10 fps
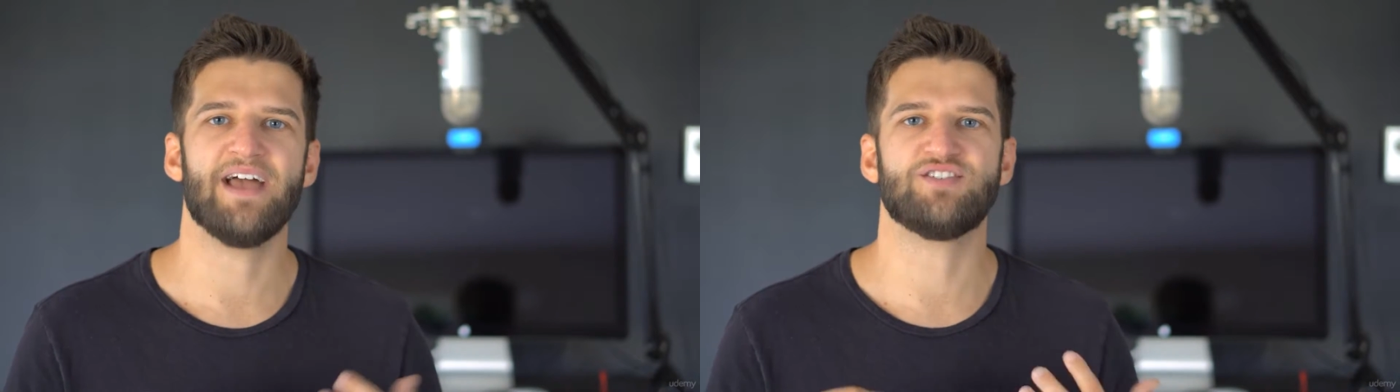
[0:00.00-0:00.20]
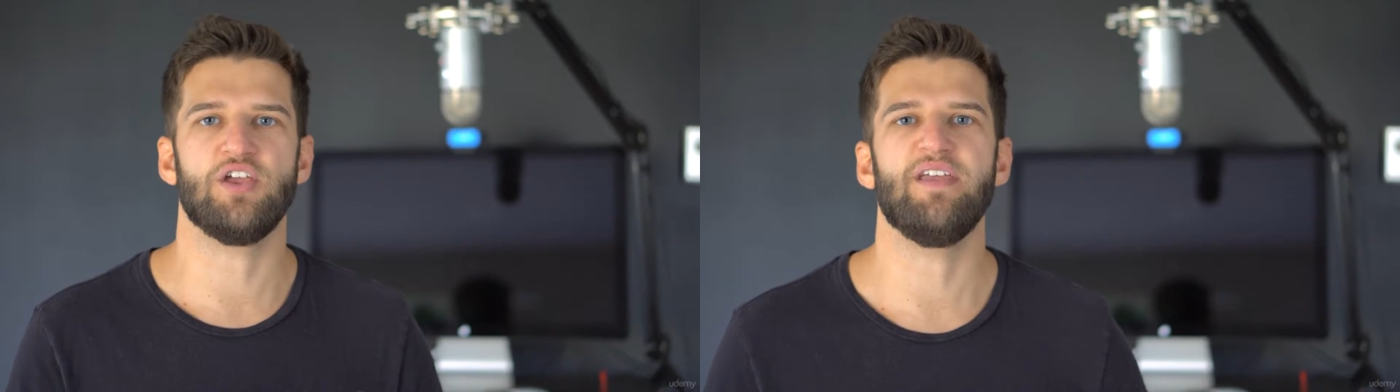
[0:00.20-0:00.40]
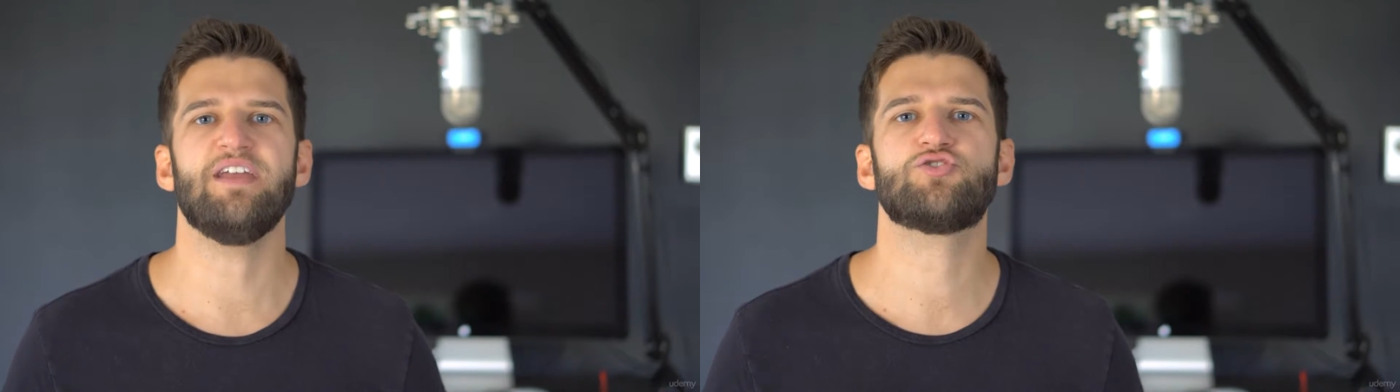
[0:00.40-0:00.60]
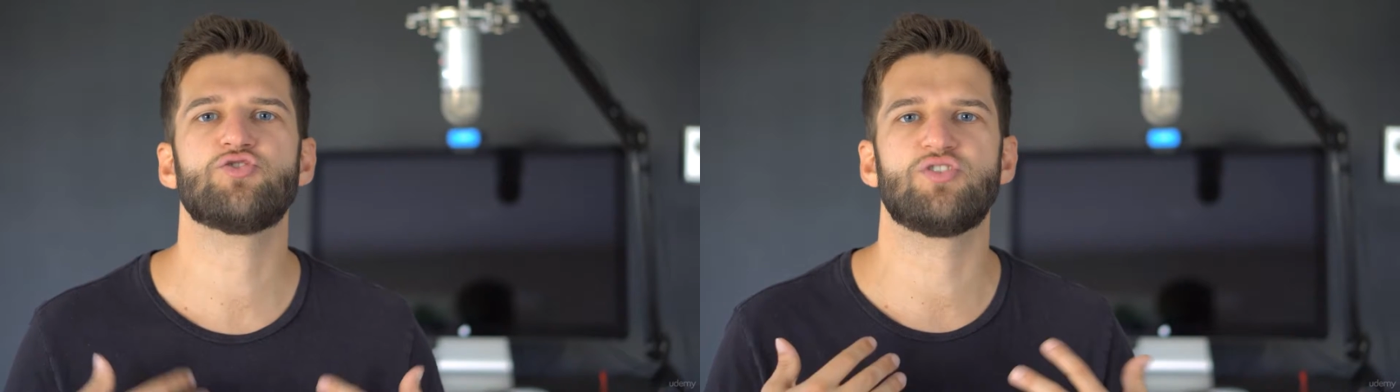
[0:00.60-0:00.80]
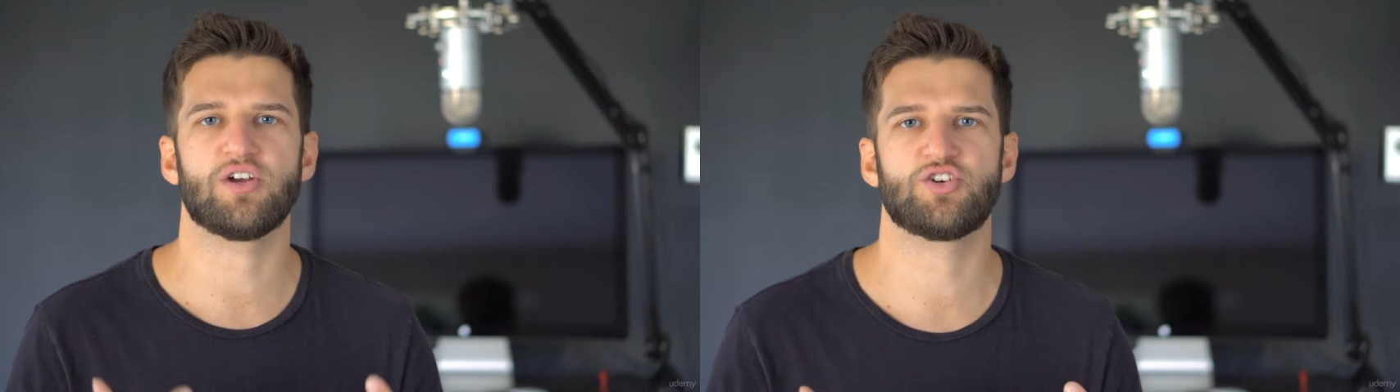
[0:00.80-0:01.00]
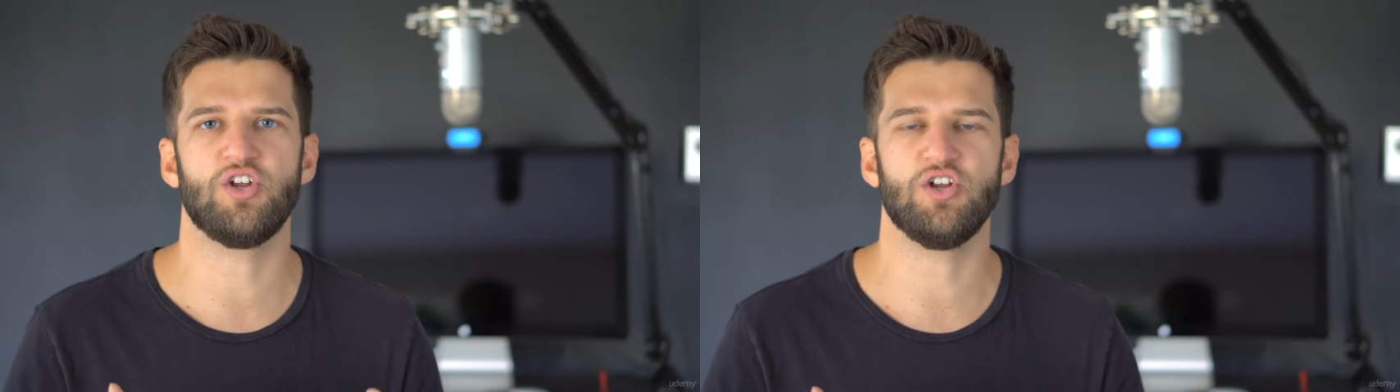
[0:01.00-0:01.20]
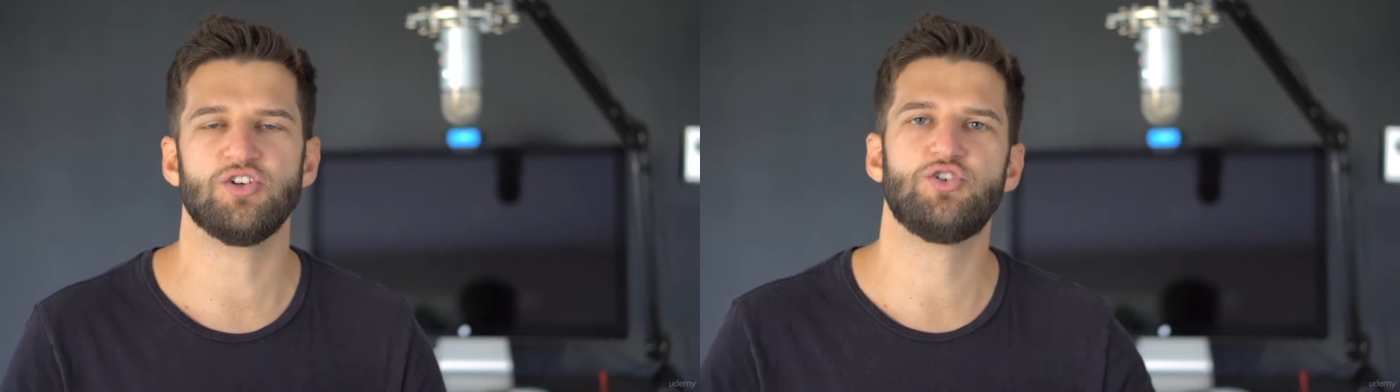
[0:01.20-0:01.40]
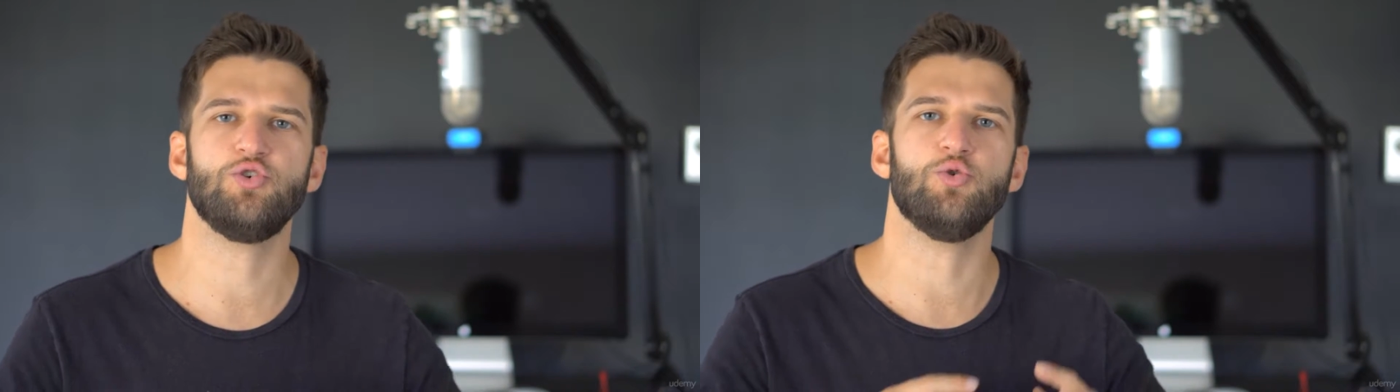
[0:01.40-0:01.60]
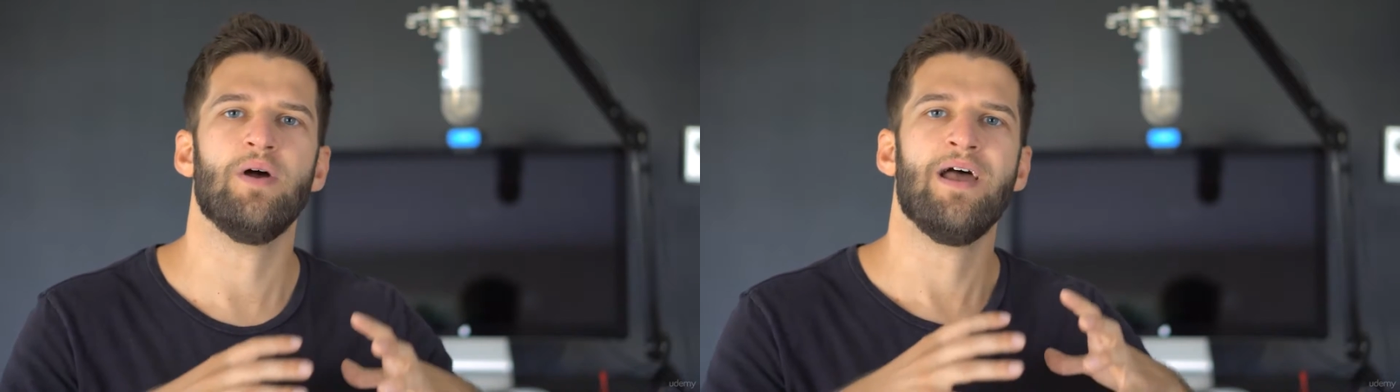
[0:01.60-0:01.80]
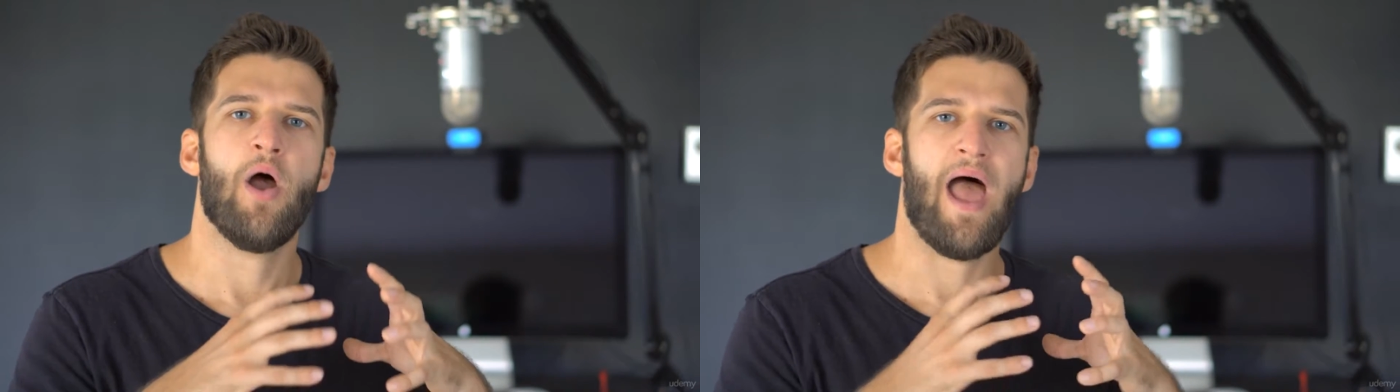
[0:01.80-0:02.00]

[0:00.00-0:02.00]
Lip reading: as an introduction to